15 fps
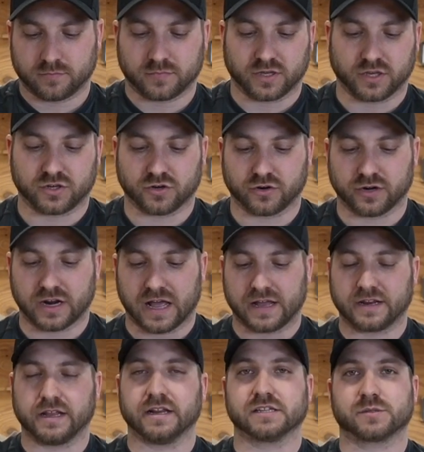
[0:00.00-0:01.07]
You turn it on
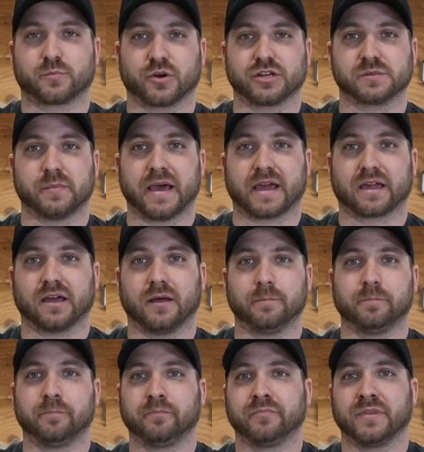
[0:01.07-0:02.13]
and it springs back
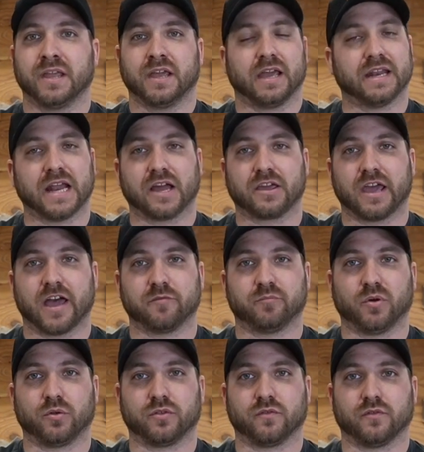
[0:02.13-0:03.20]
up, and now you have
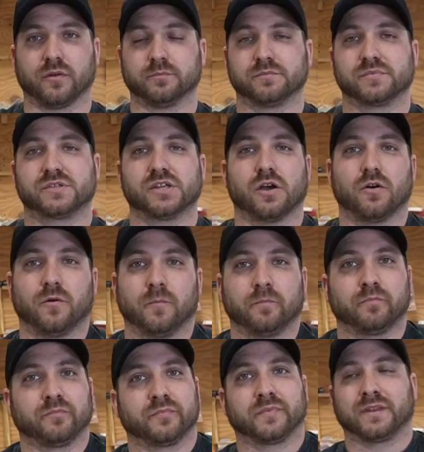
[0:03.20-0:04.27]
both of them. So
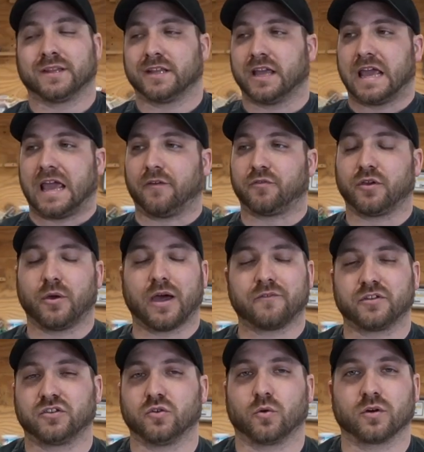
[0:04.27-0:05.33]
if you have
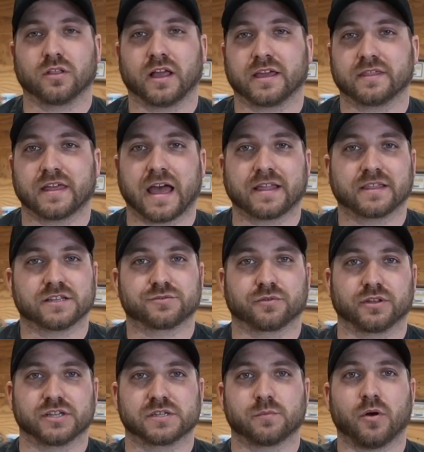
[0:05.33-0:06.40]
a door like that that's
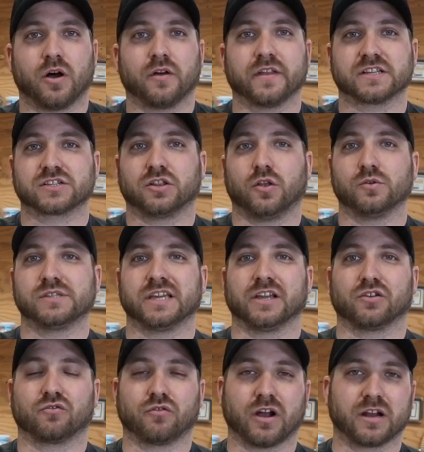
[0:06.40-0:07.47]
really small, that's closing
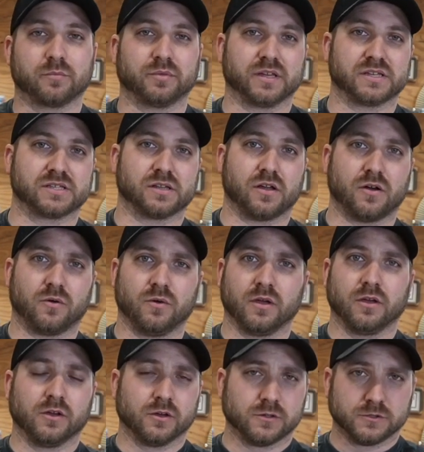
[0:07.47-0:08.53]
incredibly slow,
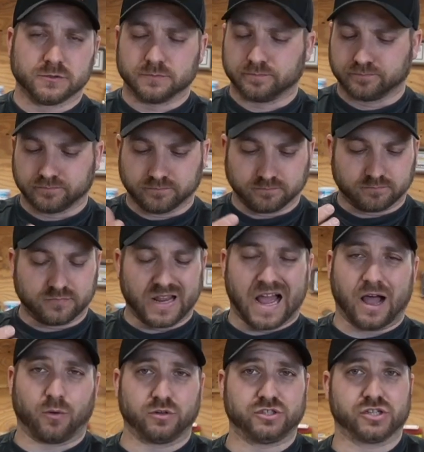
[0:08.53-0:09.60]

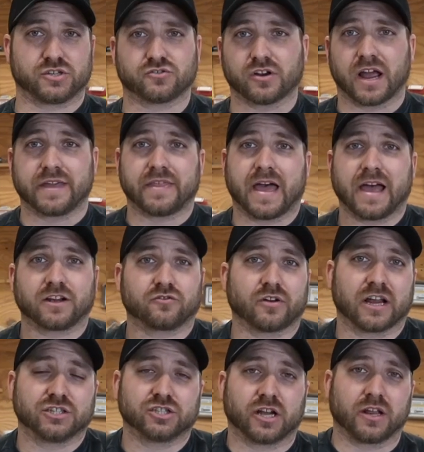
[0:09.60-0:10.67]
I would just try that.
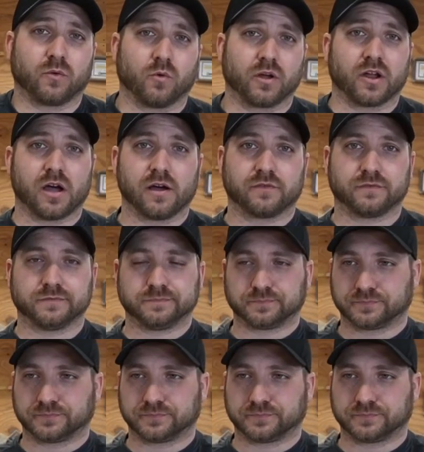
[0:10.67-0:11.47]
Try shutting one off.